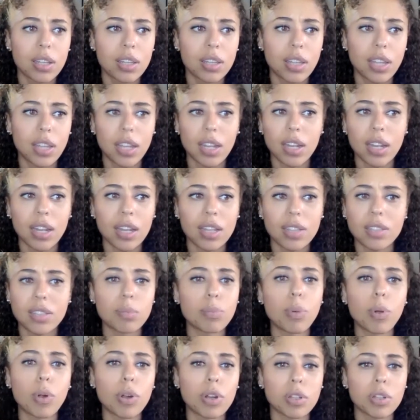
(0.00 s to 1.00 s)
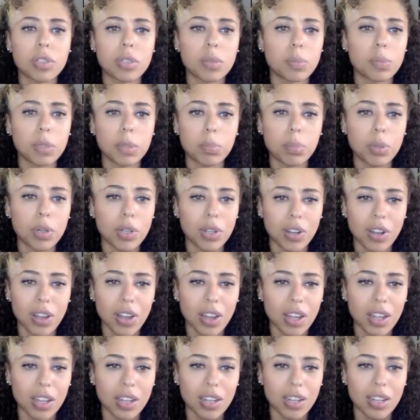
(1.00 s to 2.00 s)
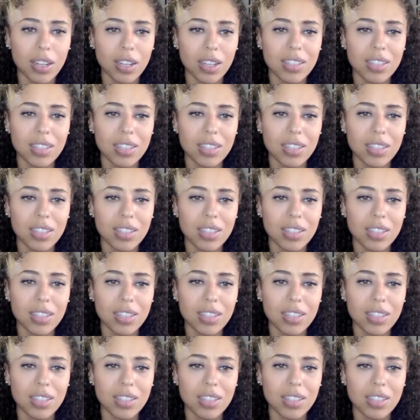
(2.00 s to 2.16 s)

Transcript: that it's important to be put on.